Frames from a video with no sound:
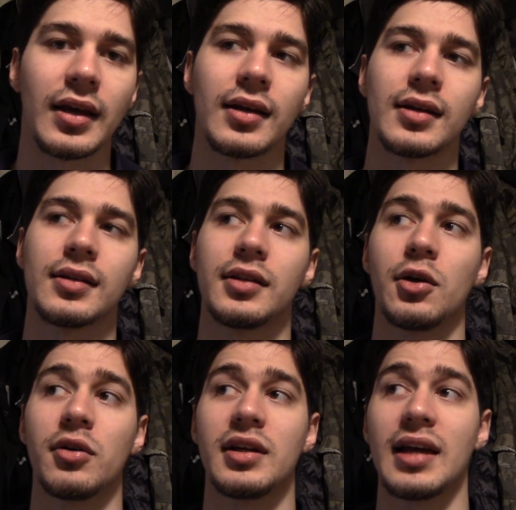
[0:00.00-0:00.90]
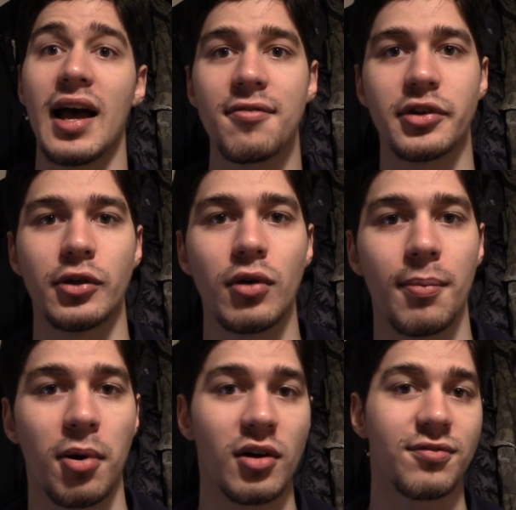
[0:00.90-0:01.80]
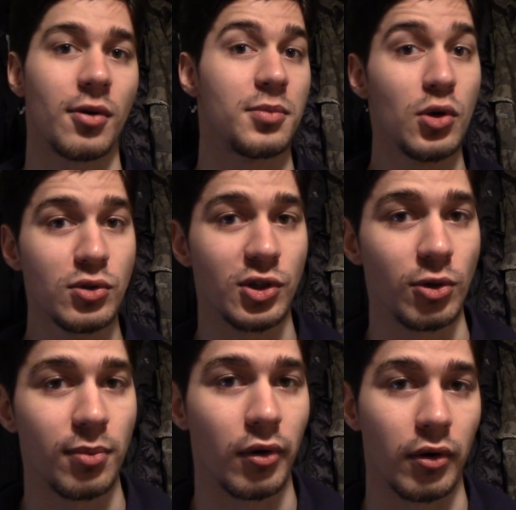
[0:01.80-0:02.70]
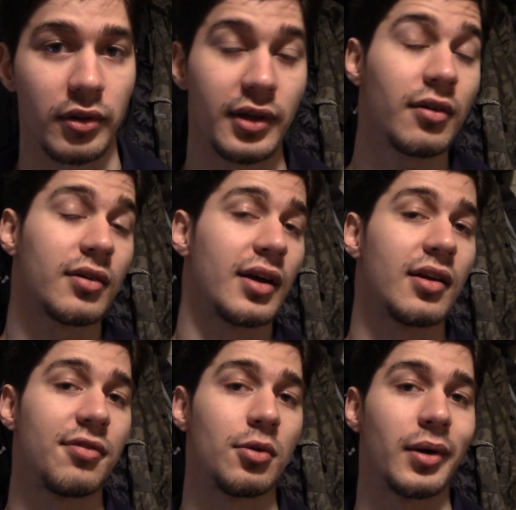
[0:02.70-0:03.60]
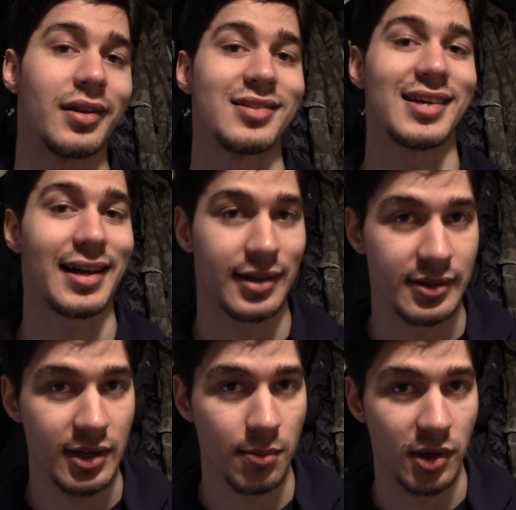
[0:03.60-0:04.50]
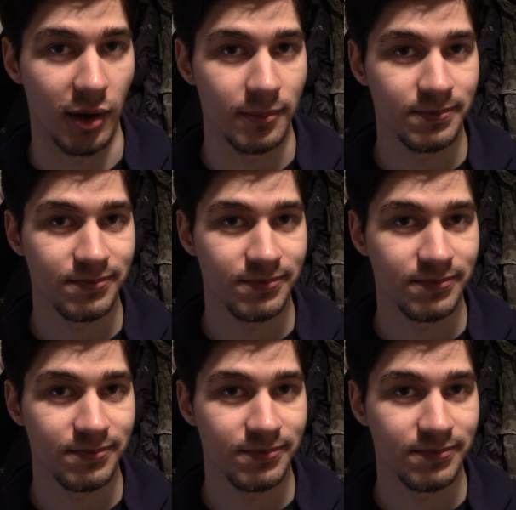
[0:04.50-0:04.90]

And the only avenue, apart from YouTube, or the internet if you will, is academia.